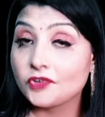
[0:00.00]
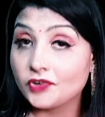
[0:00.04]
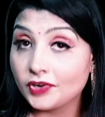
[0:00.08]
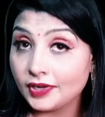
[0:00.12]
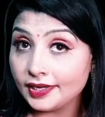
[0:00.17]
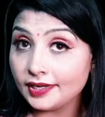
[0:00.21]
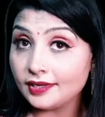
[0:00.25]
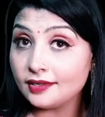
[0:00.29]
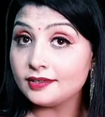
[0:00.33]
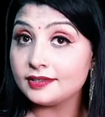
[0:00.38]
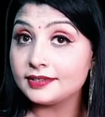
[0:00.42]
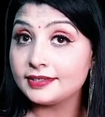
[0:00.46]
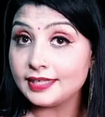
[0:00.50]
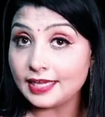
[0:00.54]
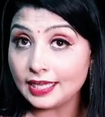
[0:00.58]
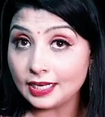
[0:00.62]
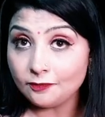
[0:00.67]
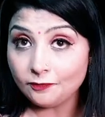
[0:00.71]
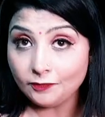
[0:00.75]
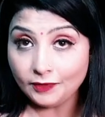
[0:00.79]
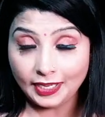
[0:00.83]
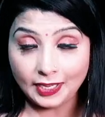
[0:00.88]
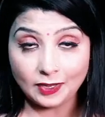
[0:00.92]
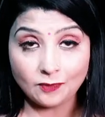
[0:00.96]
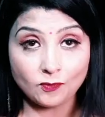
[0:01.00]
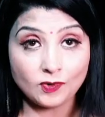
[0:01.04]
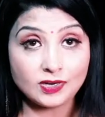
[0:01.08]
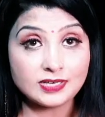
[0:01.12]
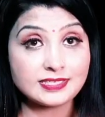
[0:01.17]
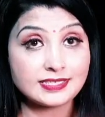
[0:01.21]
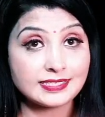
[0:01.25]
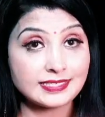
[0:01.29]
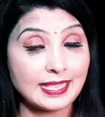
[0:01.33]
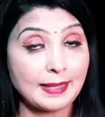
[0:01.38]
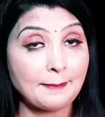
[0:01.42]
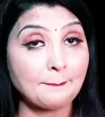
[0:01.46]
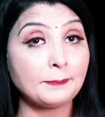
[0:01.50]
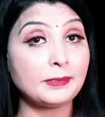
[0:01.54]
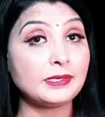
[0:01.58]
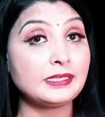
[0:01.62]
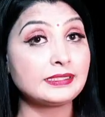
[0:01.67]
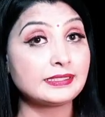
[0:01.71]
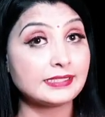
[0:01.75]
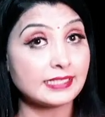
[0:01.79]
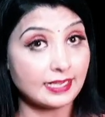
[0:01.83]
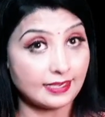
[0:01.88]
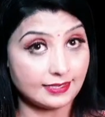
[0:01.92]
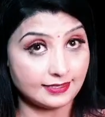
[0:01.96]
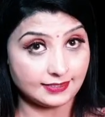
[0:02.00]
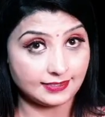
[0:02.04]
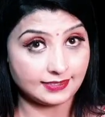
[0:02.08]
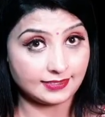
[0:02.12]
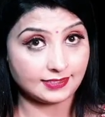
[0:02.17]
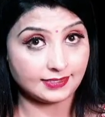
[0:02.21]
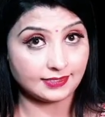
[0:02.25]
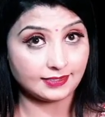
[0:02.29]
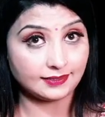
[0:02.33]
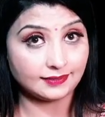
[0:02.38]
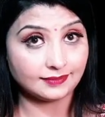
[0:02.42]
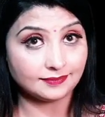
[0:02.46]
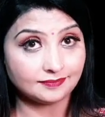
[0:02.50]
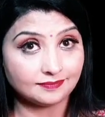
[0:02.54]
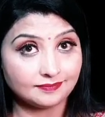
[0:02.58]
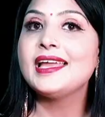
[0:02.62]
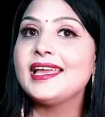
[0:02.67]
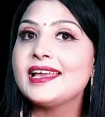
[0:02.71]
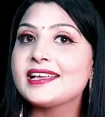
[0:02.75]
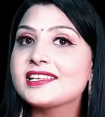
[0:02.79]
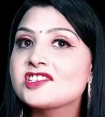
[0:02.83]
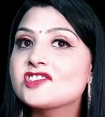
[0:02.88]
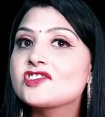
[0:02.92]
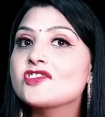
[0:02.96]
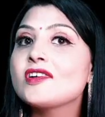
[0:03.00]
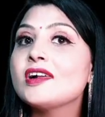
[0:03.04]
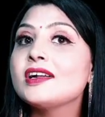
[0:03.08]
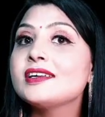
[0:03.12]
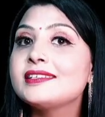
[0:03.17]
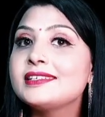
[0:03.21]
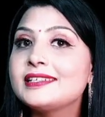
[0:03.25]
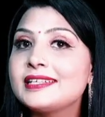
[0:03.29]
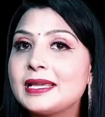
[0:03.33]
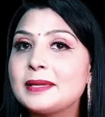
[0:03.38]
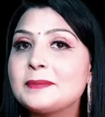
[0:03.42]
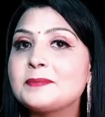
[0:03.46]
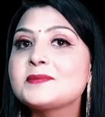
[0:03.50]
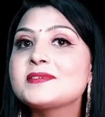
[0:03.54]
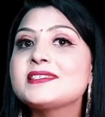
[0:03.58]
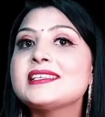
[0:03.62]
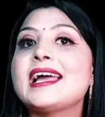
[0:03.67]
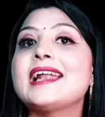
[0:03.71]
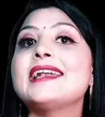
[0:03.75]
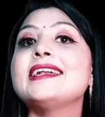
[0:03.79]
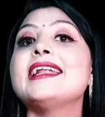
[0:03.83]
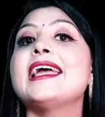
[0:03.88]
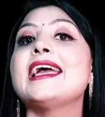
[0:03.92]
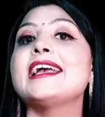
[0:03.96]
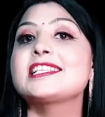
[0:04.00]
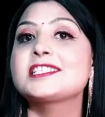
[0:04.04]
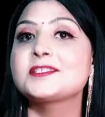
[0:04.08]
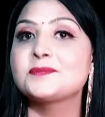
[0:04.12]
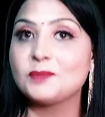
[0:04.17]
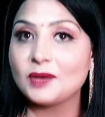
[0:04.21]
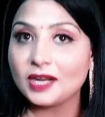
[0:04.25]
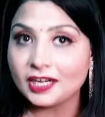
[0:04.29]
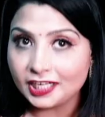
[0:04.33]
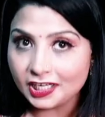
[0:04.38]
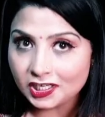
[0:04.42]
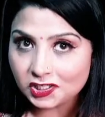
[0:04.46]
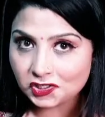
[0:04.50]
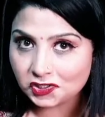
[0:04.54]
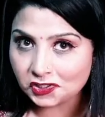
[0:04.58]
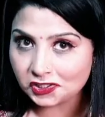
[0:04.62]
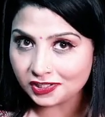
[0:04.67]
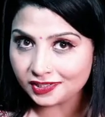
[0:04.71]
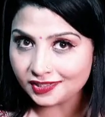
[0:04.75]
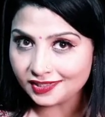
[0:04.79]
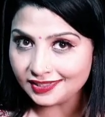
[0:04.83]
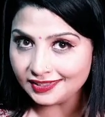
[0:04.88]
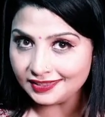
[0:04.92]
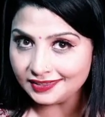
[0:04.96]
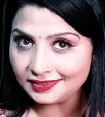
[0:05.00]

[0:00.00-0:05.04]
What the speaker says: real DELF A1 sample task, extra tips and explanation,